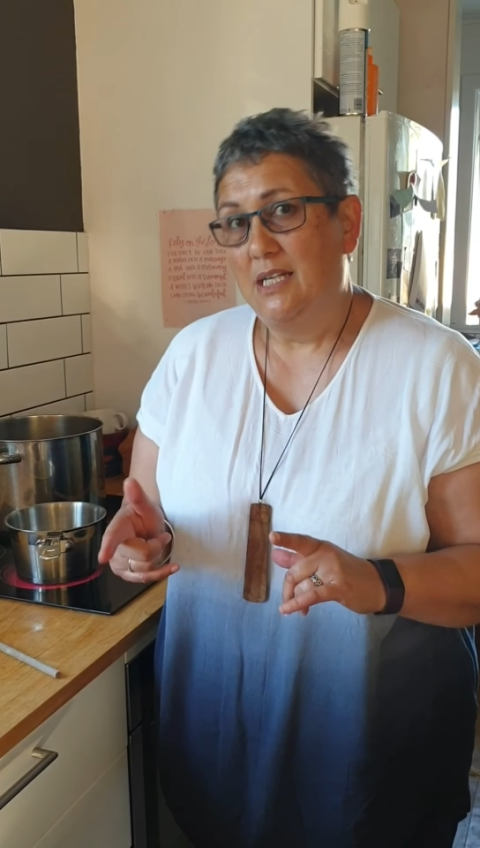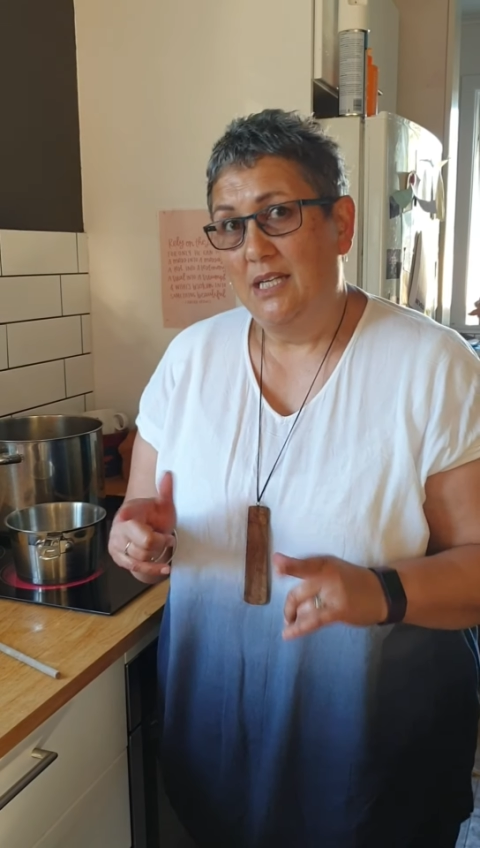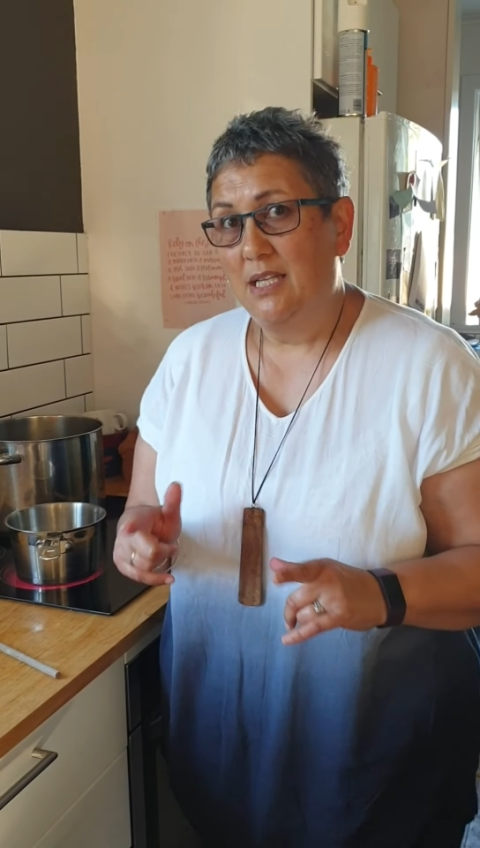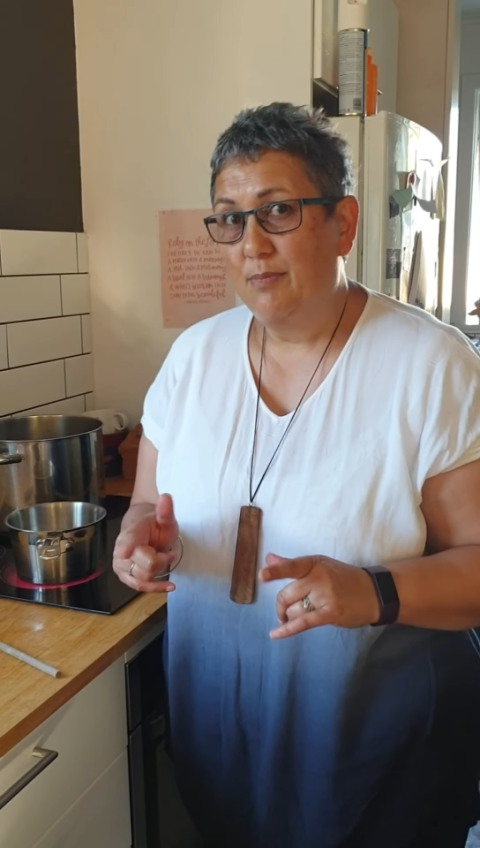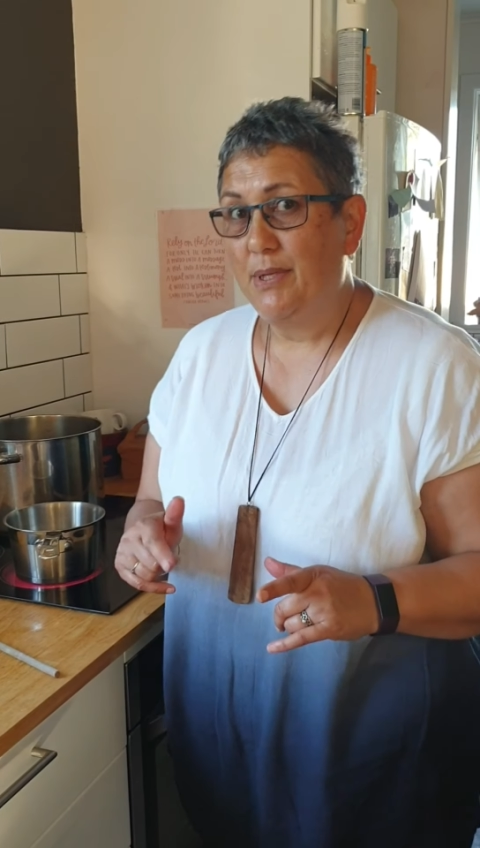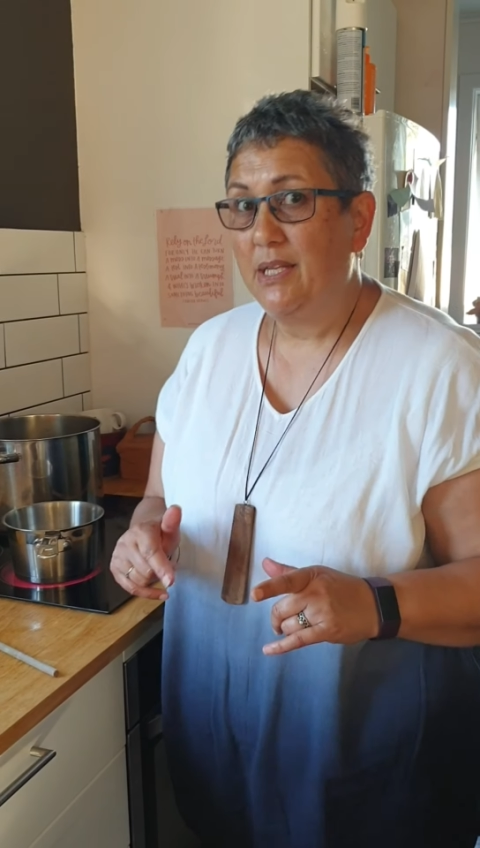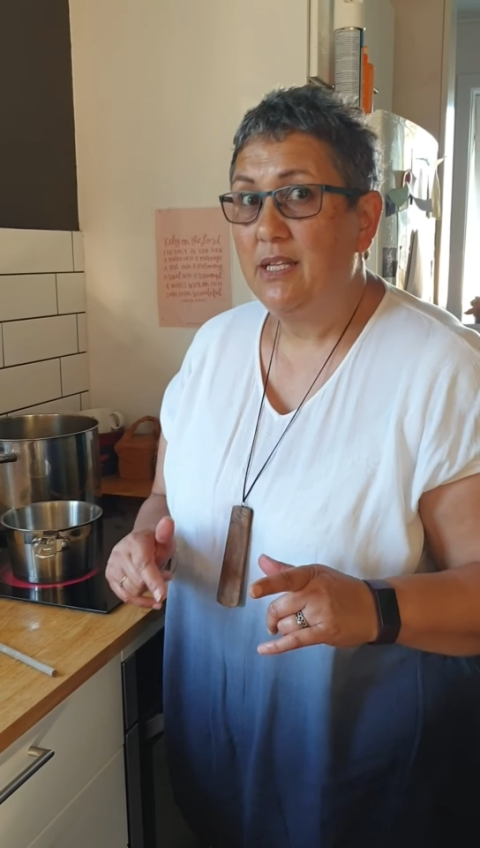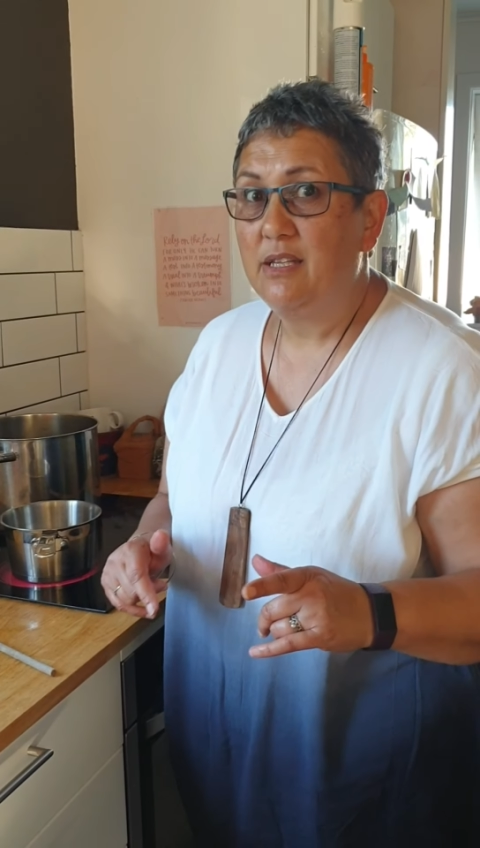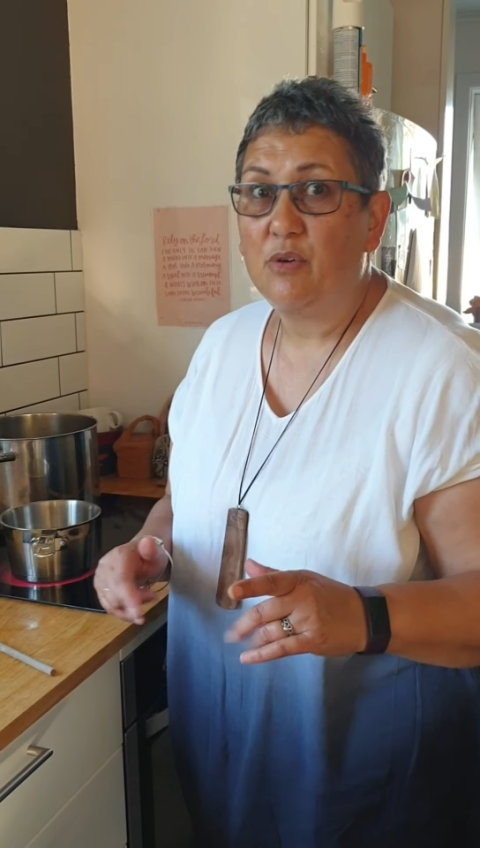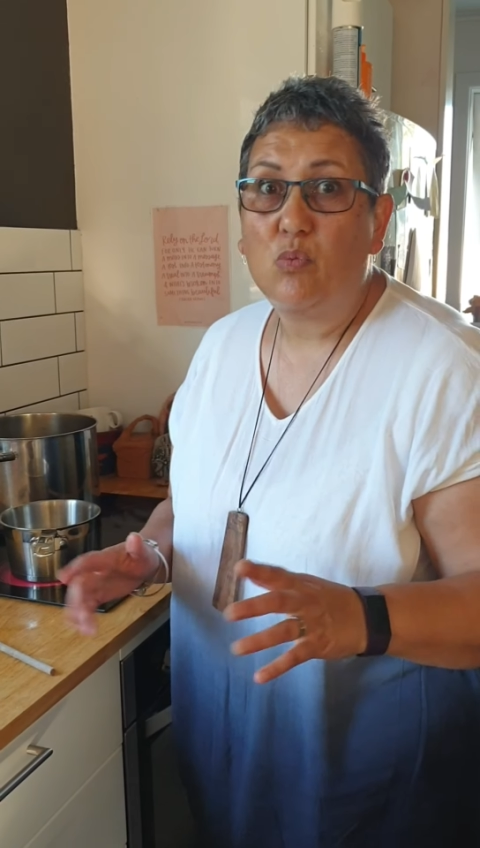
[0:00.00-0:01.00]
a little bit
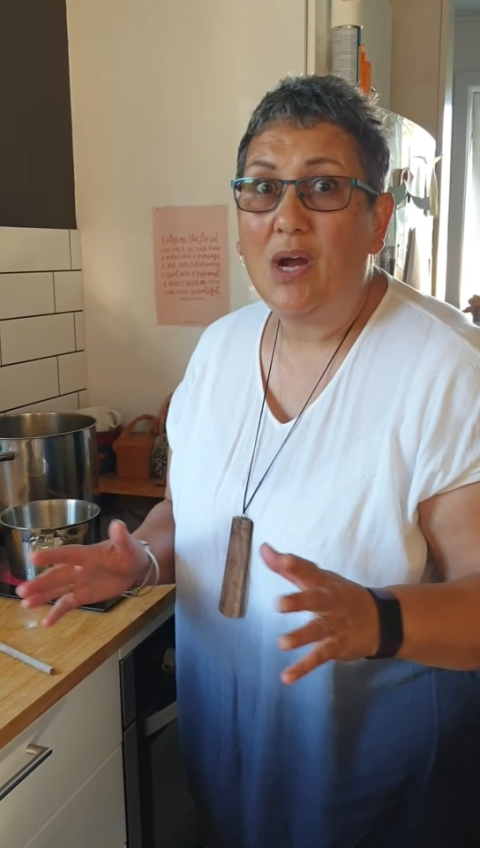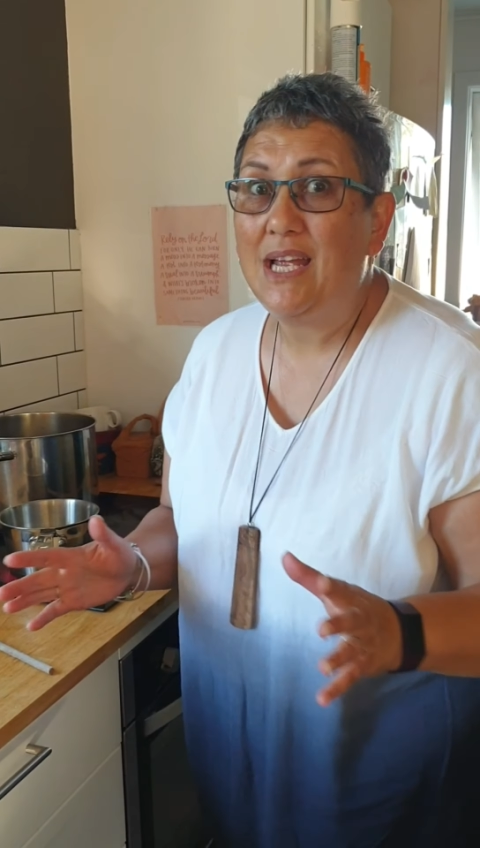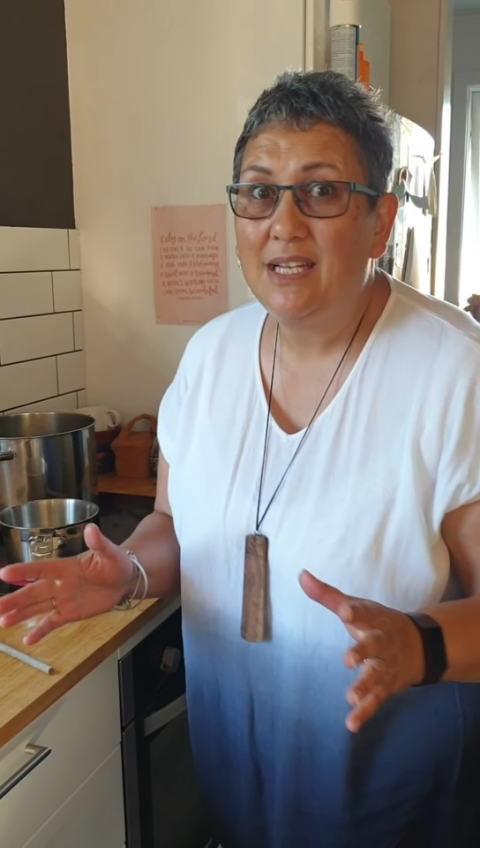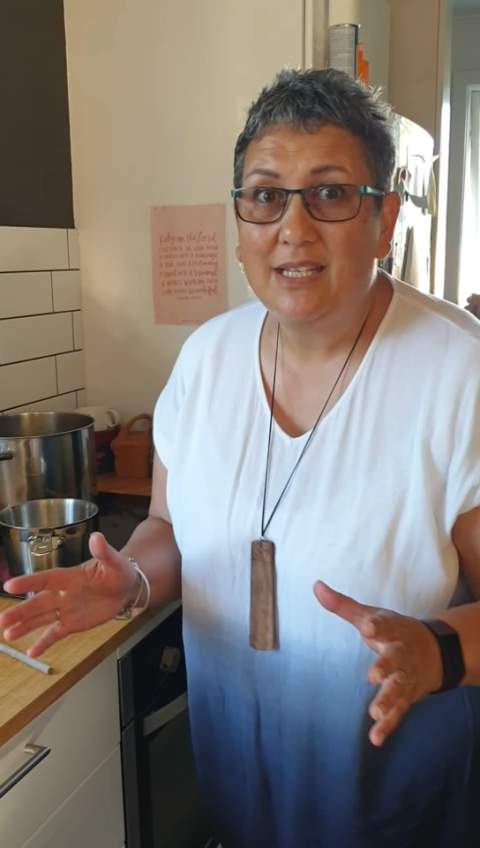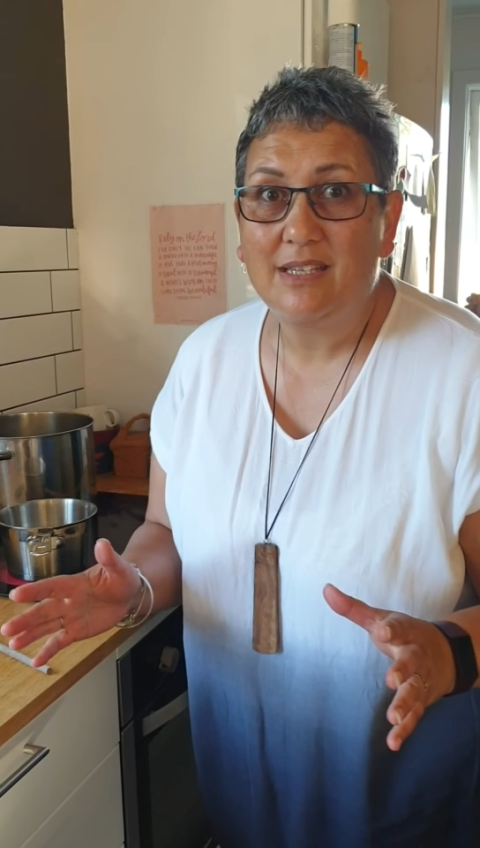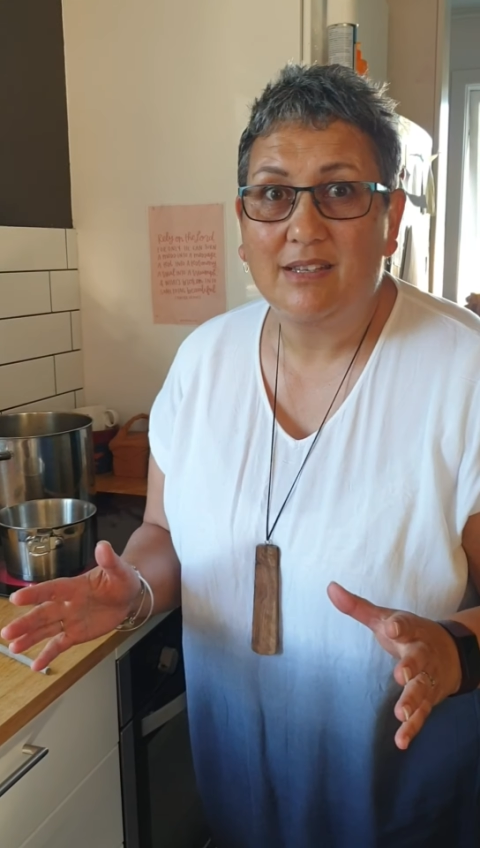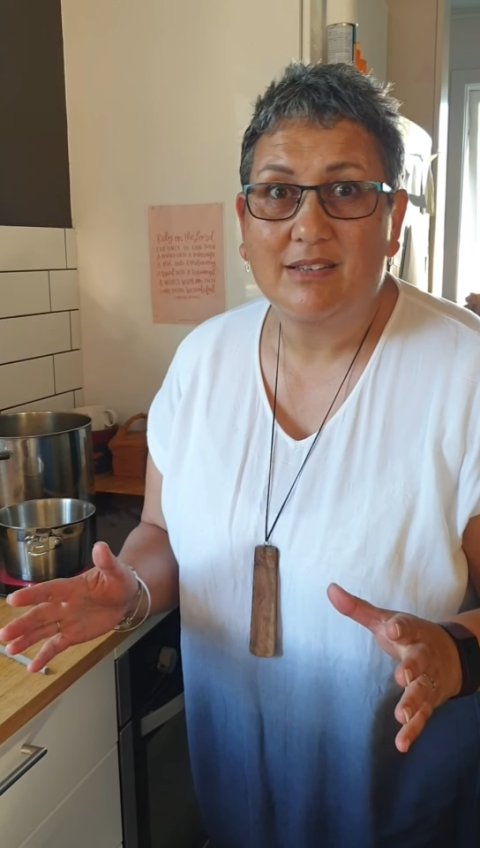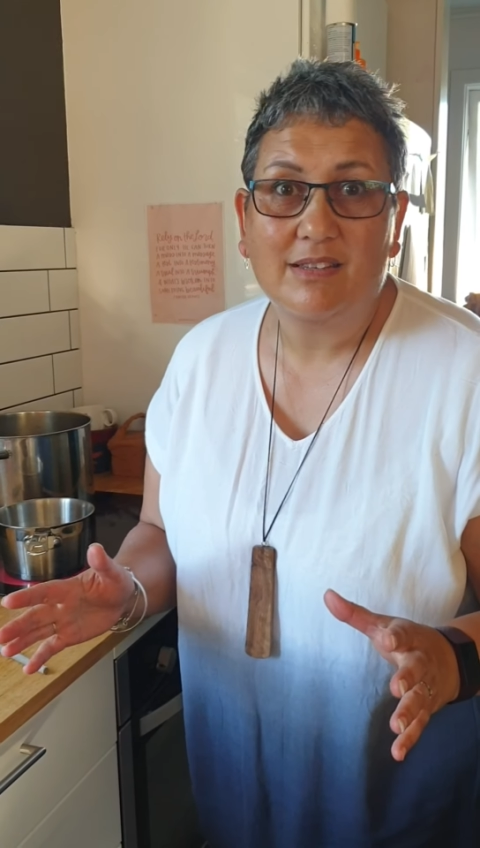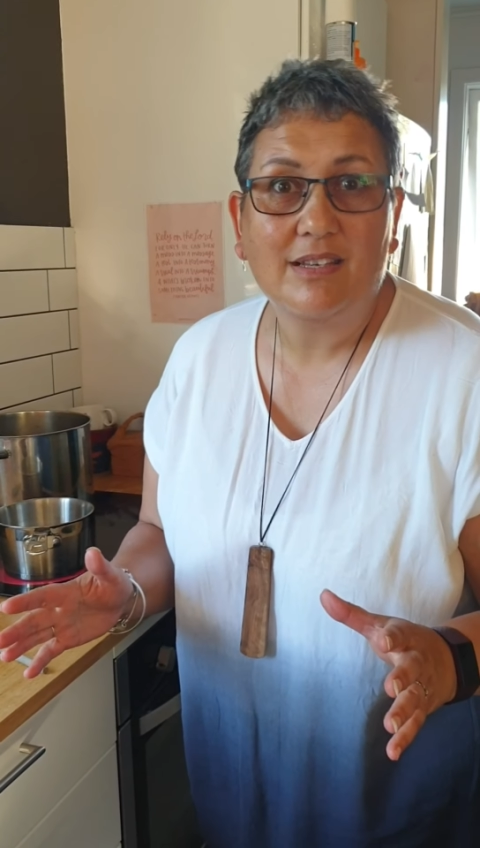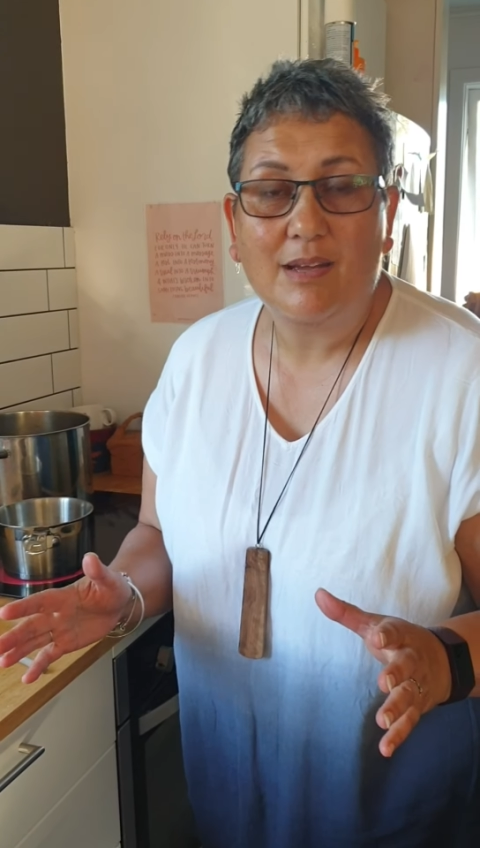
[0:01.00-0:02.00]
lengthier, way
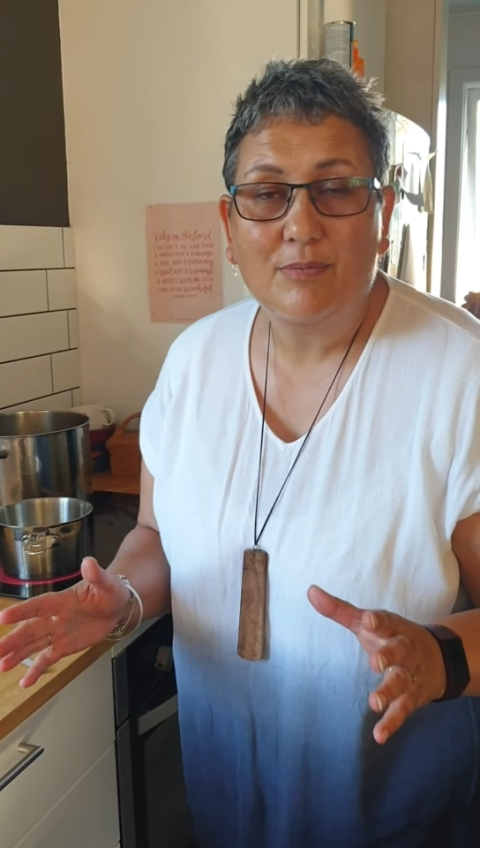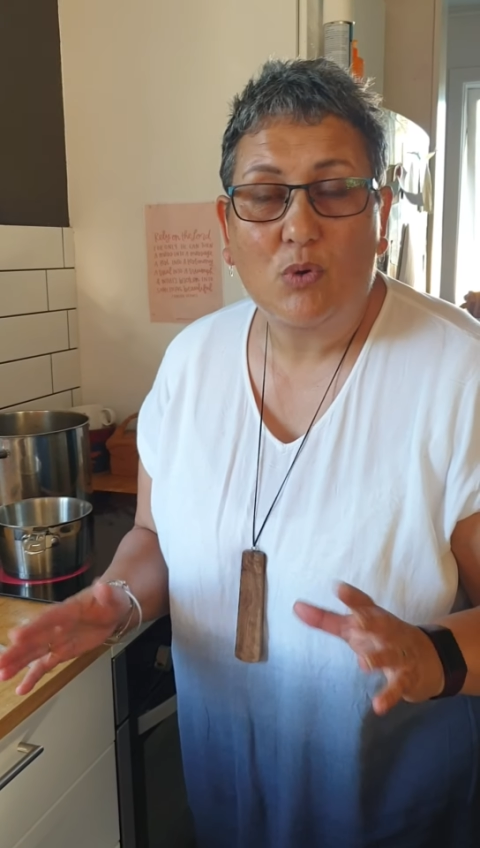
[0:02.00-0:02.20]
lengthier than